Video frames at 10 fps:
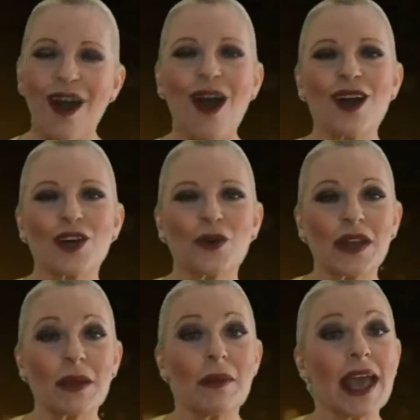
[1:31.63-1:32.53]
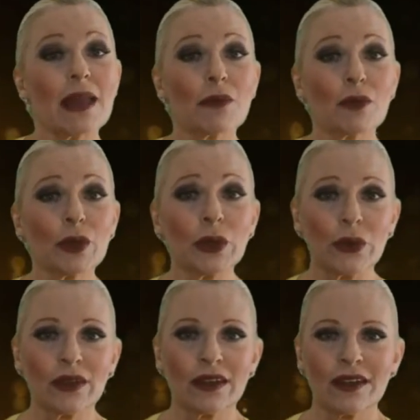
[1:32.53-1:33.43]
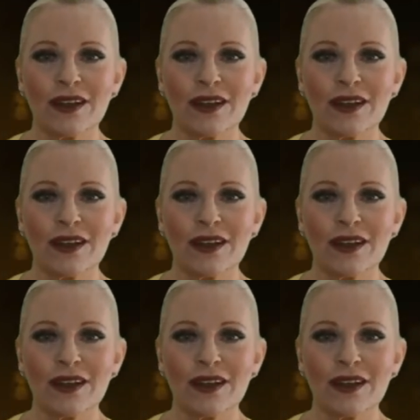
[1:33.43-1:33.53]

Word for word: are cream and maroon.